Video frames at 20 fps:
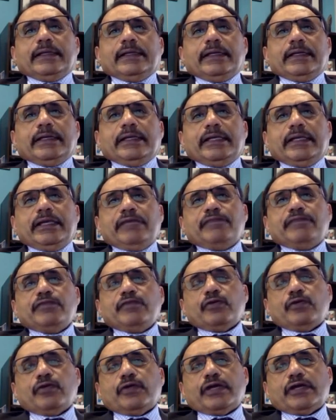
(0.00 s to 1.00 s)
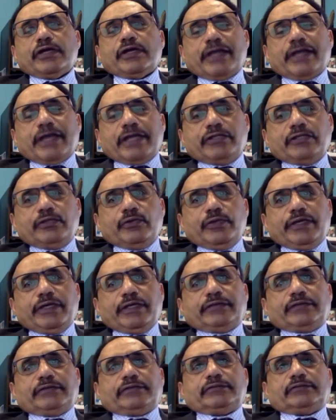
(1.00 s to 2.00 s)
If you're gonna graduate
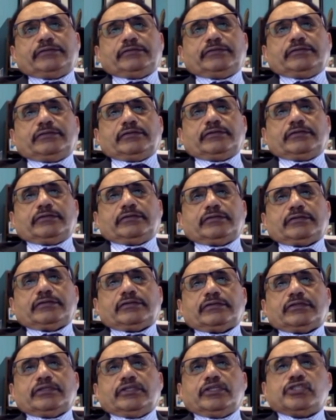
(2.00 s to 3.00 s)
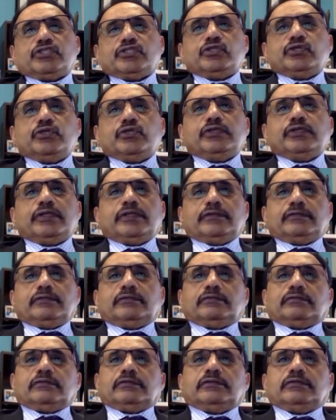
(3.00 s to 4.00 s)
a student
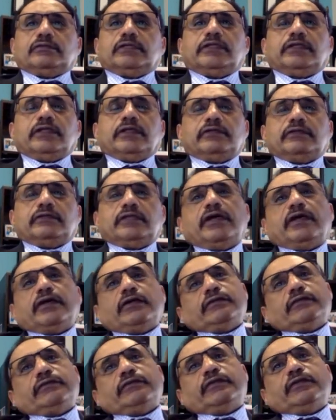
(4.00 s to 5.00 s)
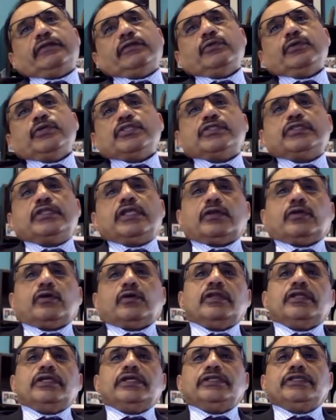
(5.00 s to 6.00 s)
that with the
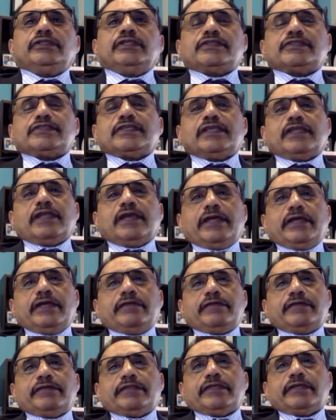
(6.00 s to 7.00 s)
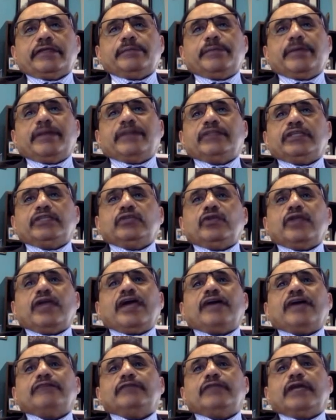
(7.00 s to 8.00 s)
knowledge, the skill, and everything, but they don't
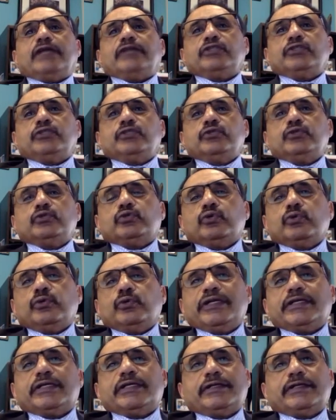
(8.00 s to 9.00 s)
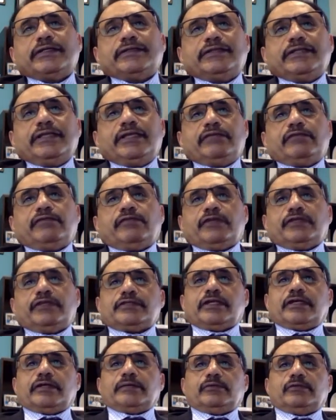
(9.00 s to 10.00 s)
have the attitude to work in a team, for
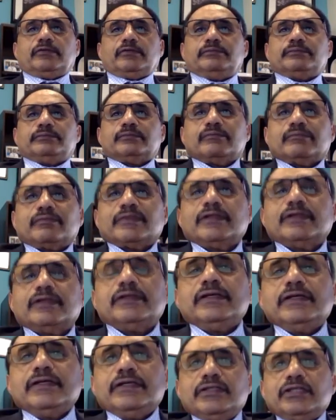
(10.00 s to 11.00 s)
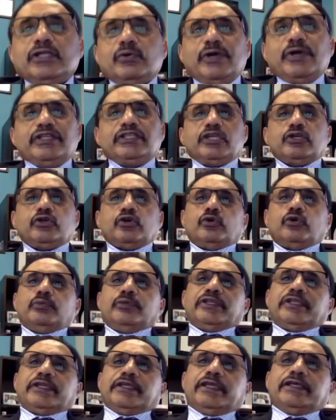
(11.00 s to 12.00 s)
example, the way they
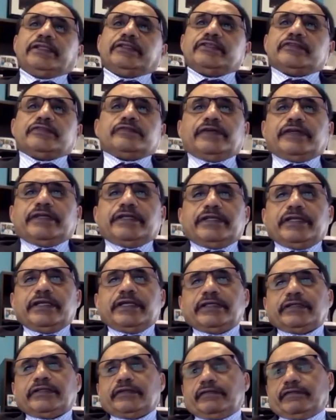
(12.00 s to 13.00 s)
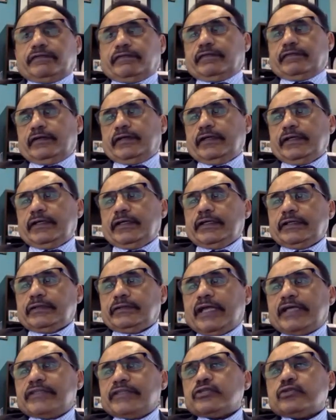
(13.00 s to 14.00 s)
communicate is very negative.
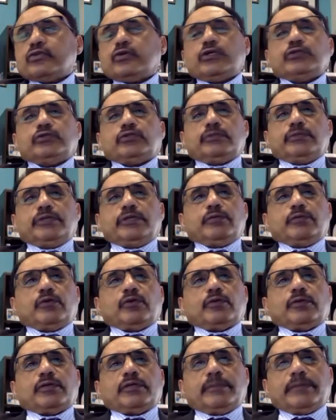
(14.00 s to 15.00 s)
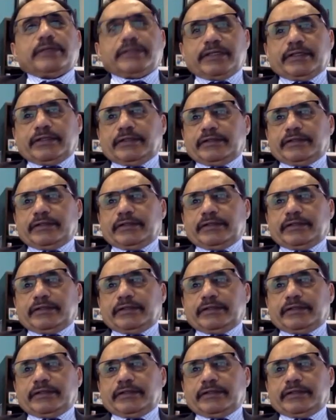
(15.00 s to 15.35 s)
That is going to be problematic.